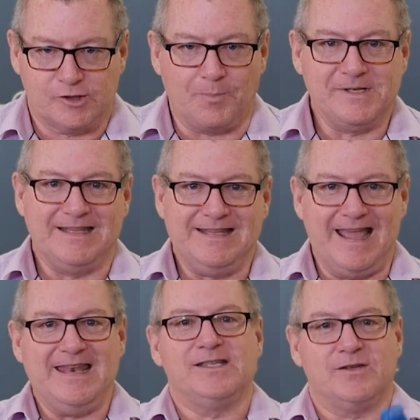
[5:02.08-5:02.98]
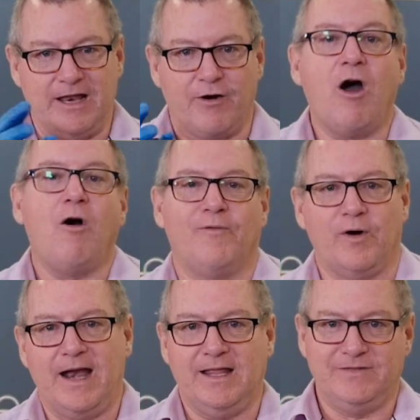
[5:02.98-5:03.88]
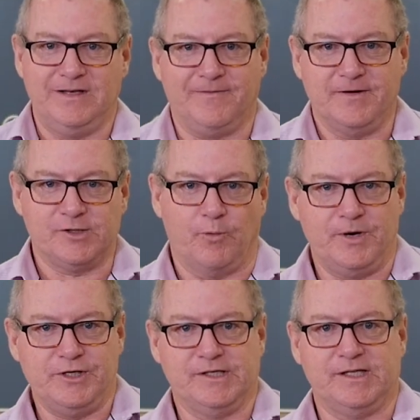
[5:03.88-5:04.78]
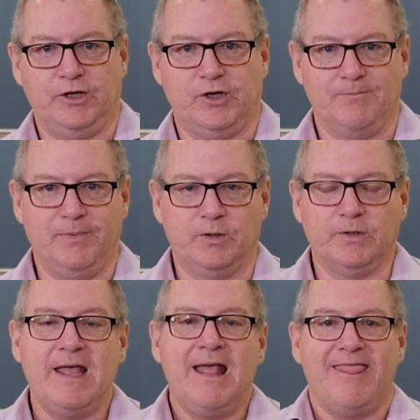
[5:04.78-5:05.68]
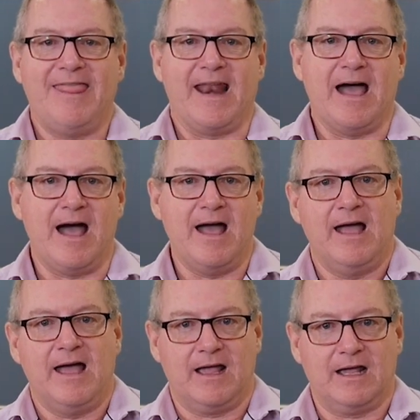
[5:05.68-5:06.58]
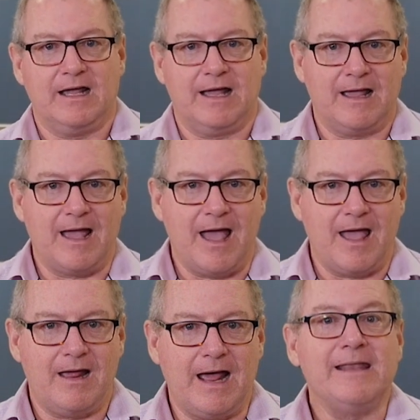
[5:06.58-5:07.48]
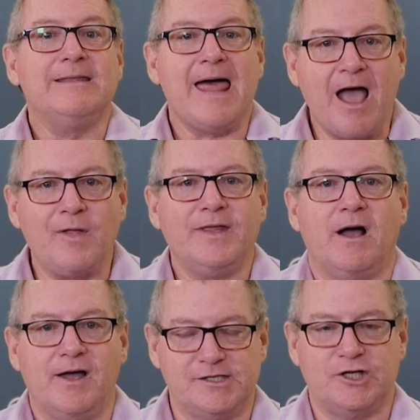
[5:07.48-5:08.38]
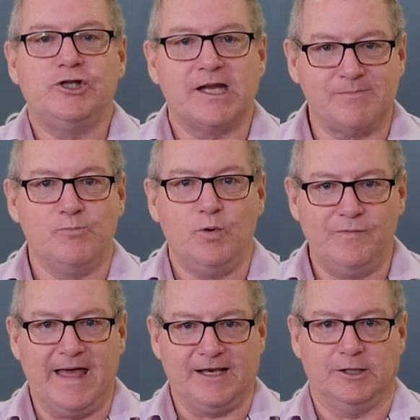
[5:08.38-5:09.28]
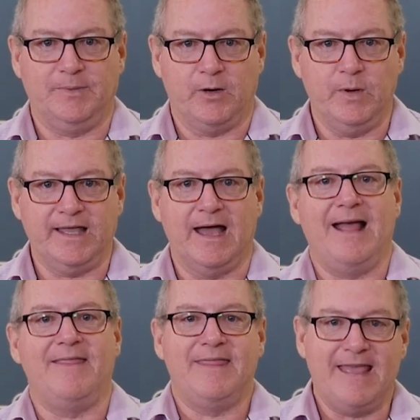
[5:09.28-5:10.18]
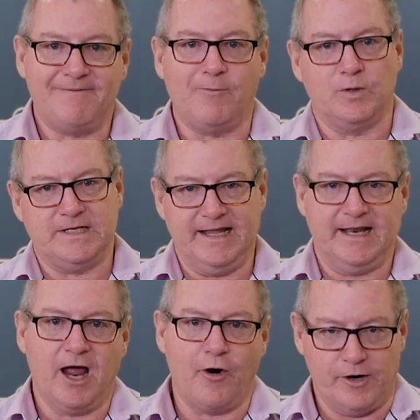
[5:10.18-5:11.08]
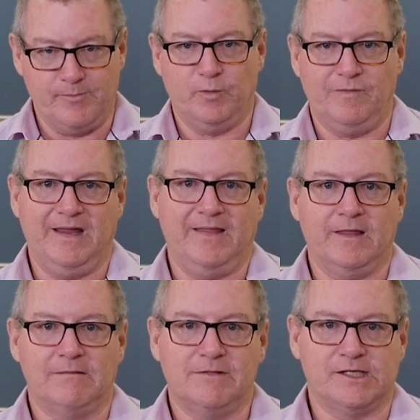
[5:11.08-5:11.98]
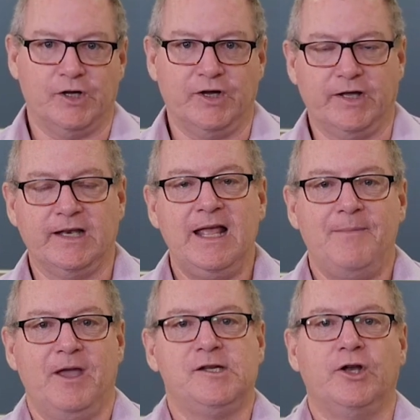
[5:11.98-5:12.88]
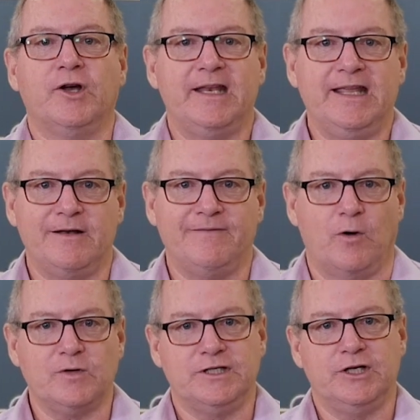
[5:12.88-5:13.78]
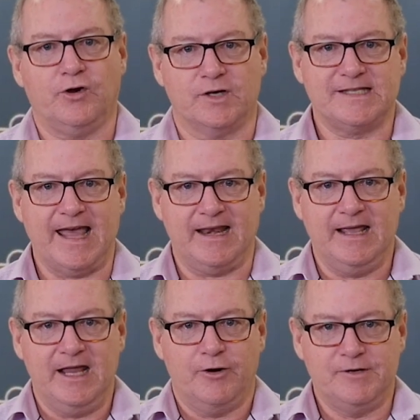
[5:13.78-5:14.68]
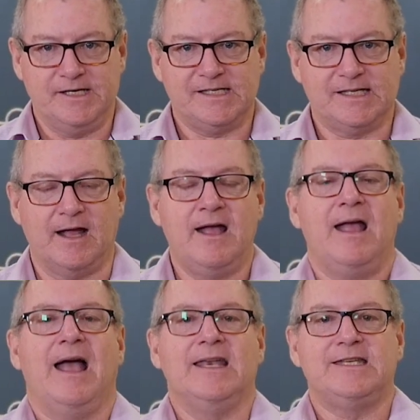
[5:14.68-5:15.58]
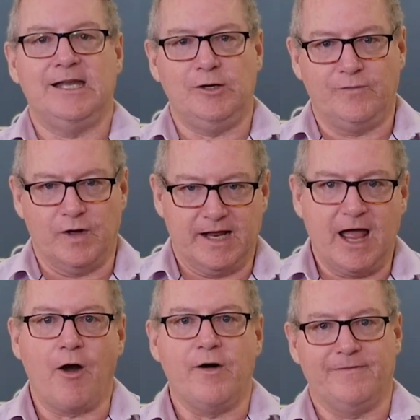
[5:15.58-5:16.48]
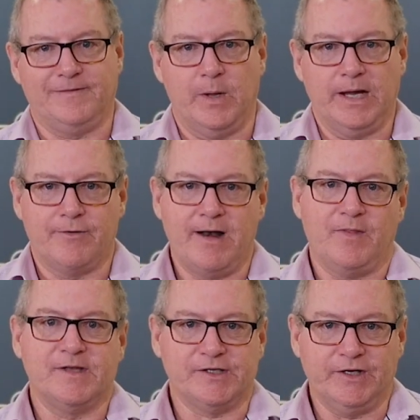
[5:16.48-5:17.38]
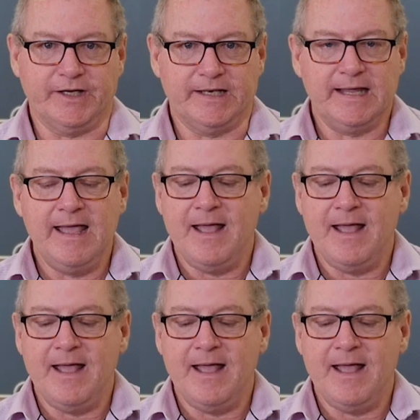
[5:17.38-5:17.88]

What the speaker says: stoppers in the ends. There are a whole variety of different salt bridges that you can build that allow the ions to just move that little bit quicker, and therefore to get a current moving in the circuit, because you're not going to get a voltage across that resistor until you've got a current flowing around the circuit.